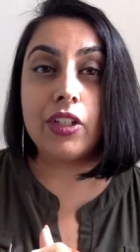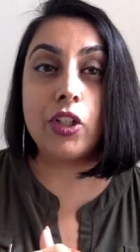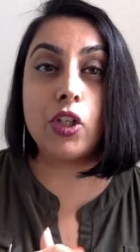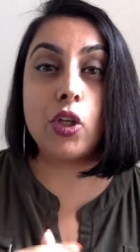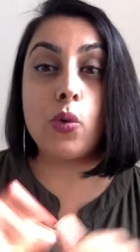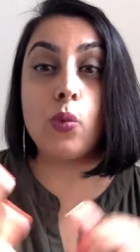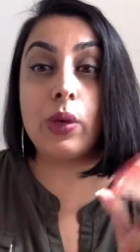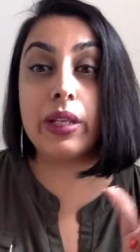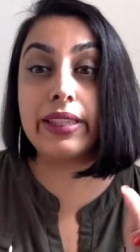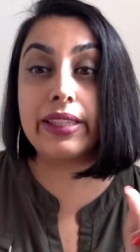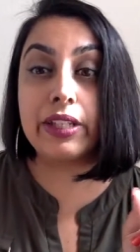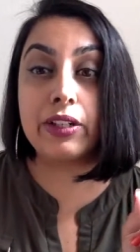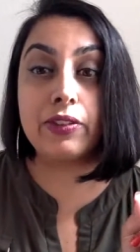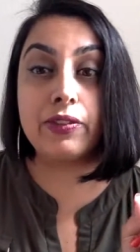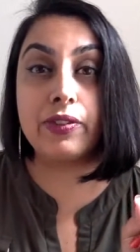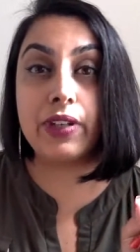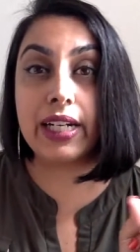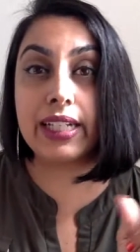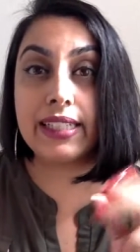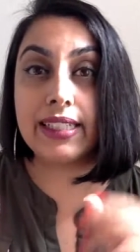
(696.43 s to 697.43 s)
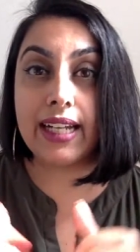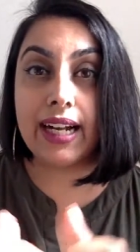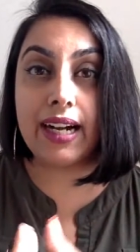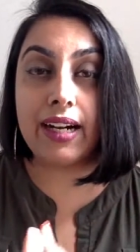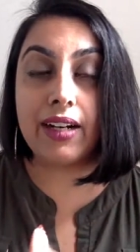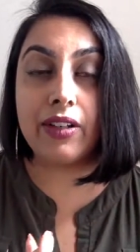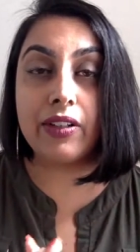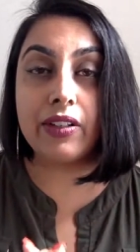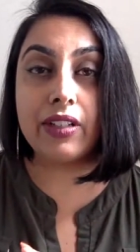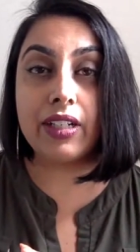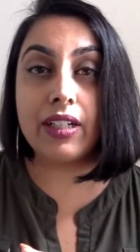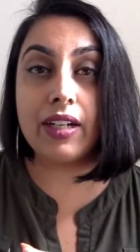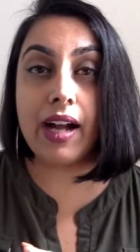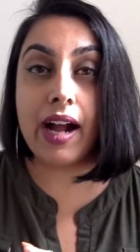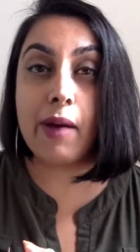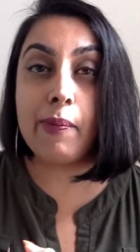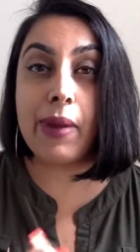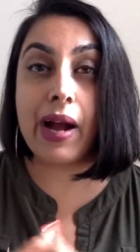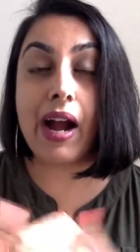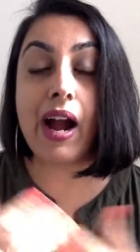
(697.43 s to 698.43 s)
what they'll find out
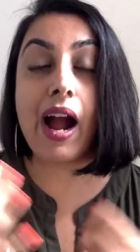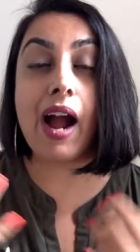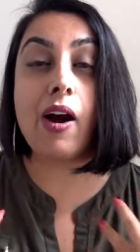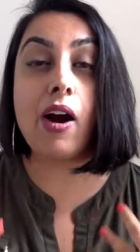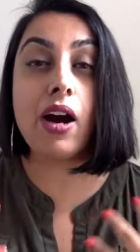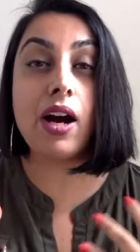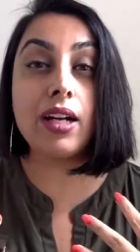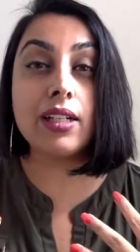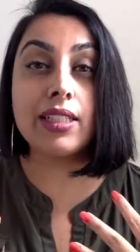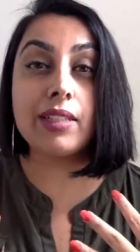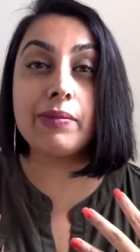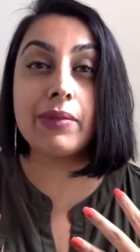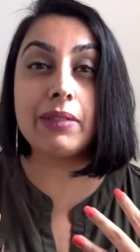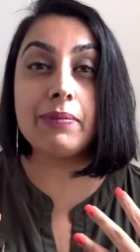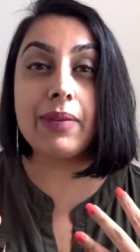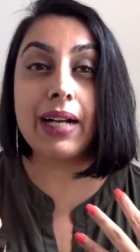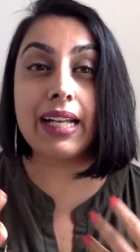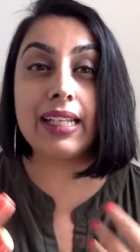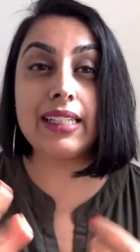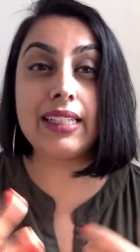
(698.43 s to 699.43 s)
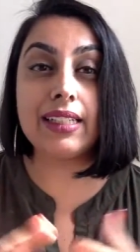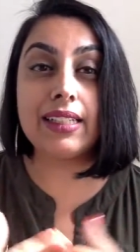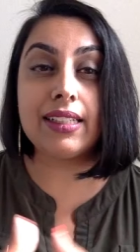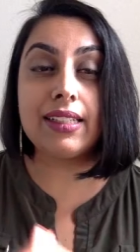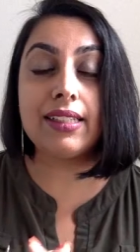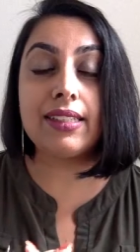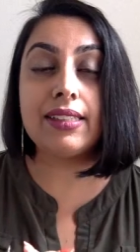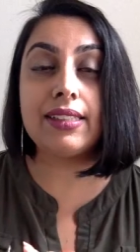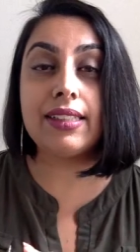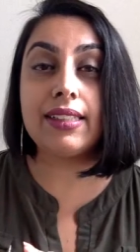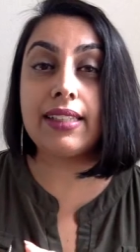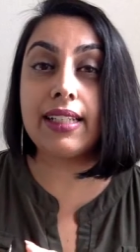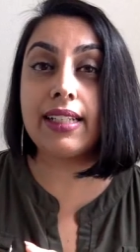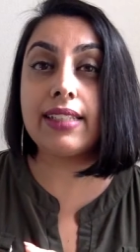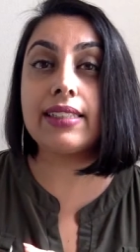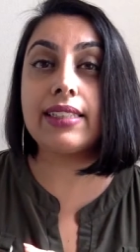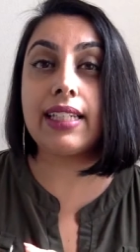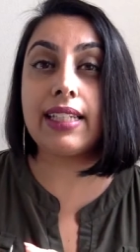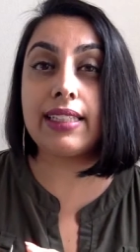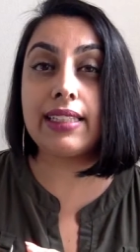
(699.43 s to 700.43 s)
about how ugly my body is,
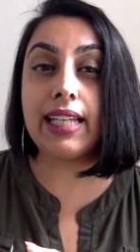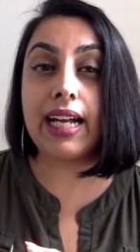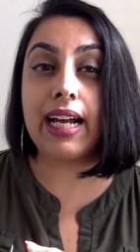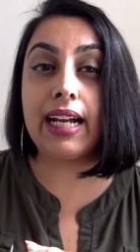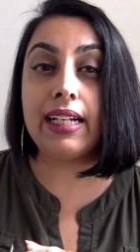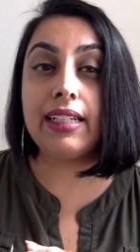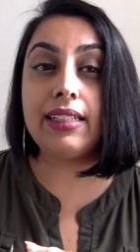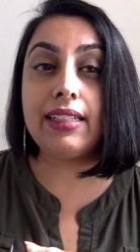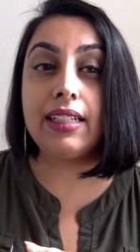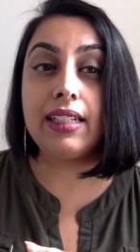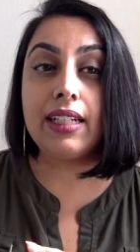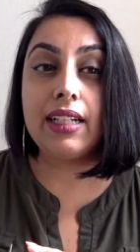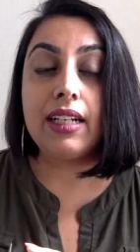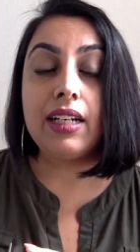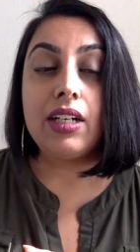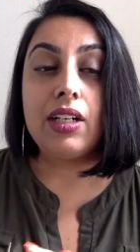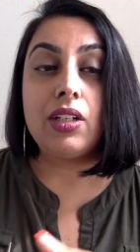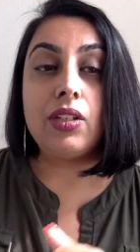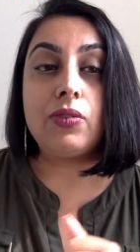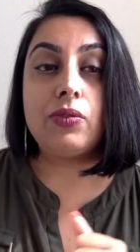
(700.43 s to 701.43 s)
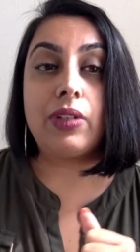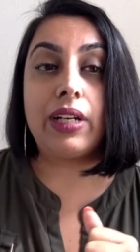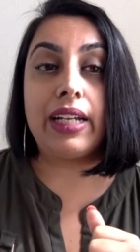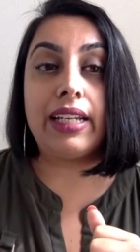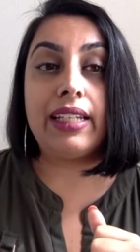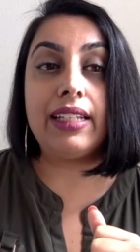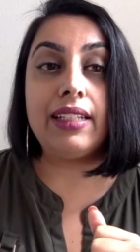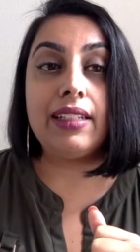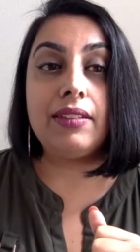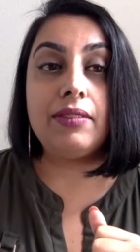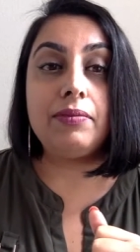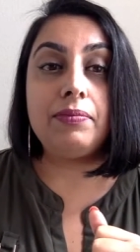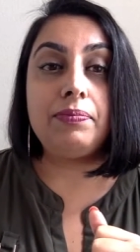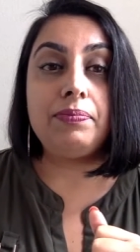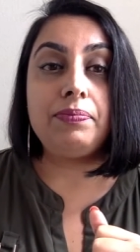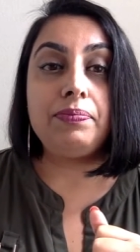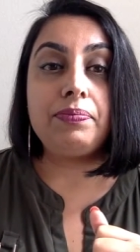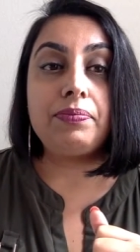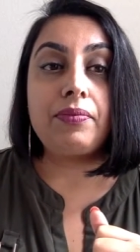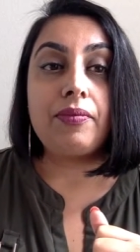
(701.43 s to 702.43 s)
things like that, right?
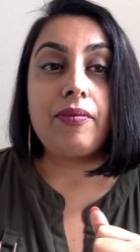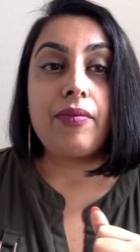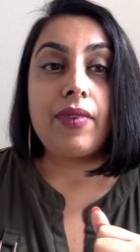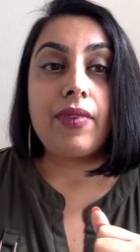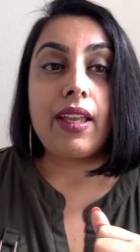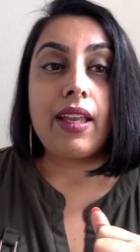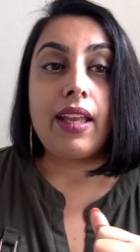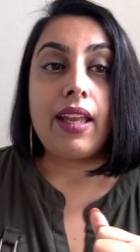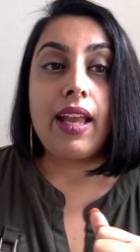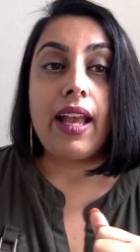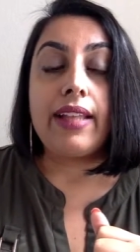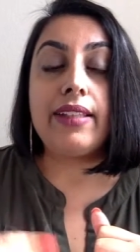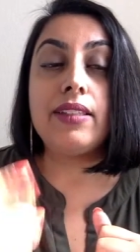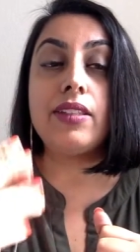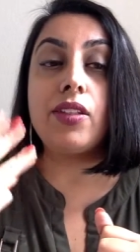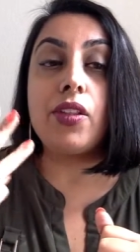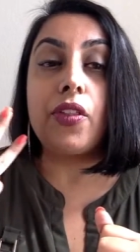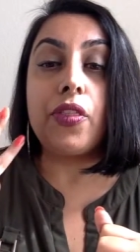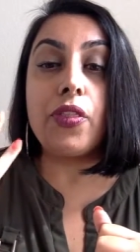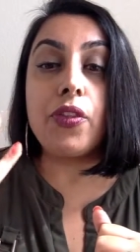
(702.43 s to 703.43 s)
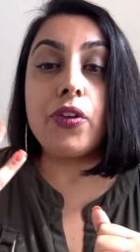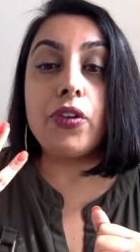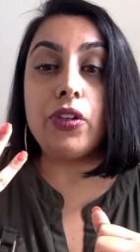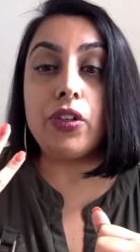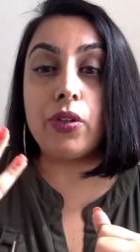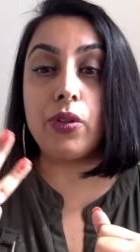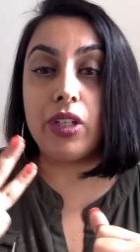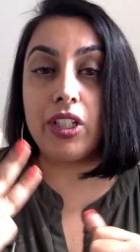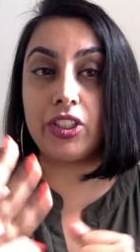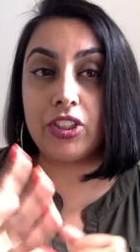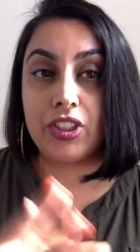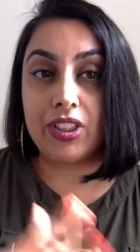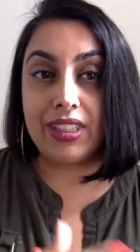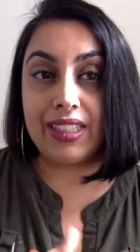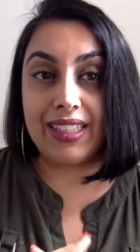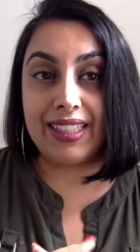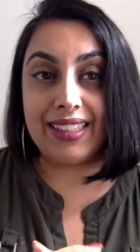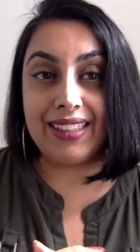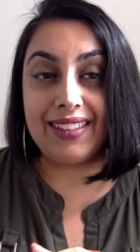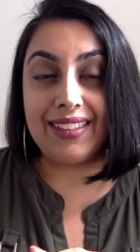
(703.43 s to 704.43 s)
And the third question
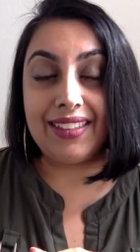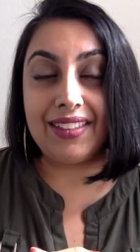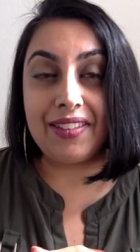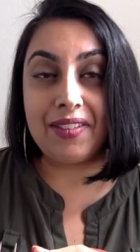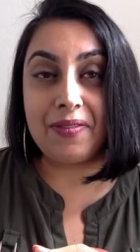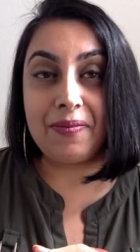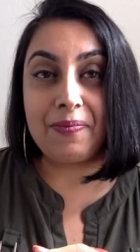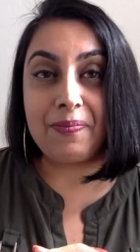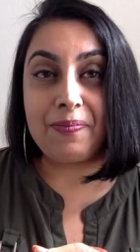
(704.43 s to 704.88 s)
is,